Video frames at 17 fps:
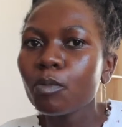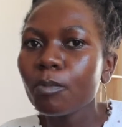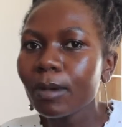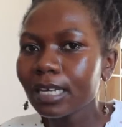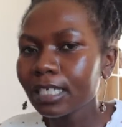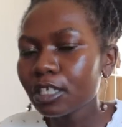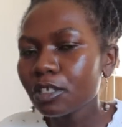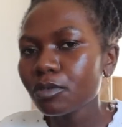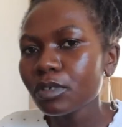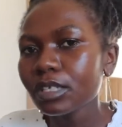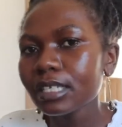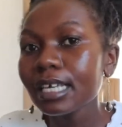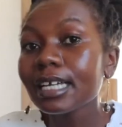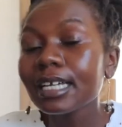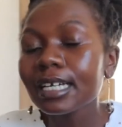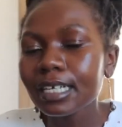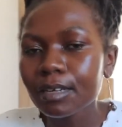you must use
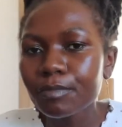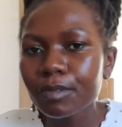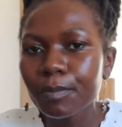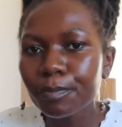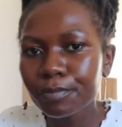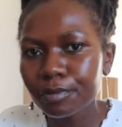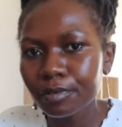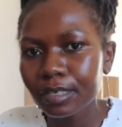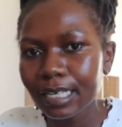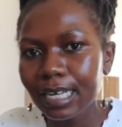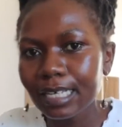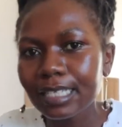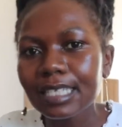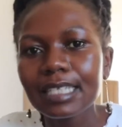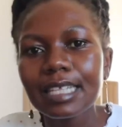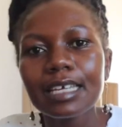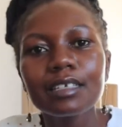the creamy
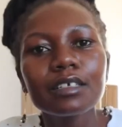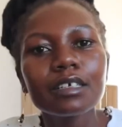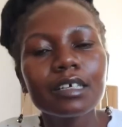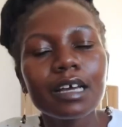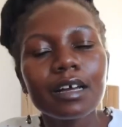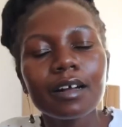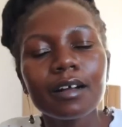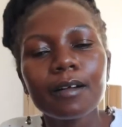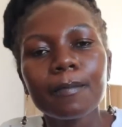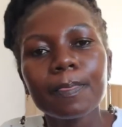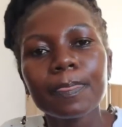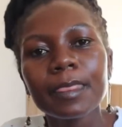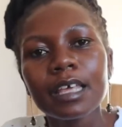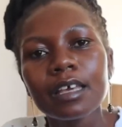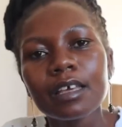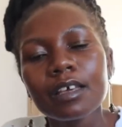products, then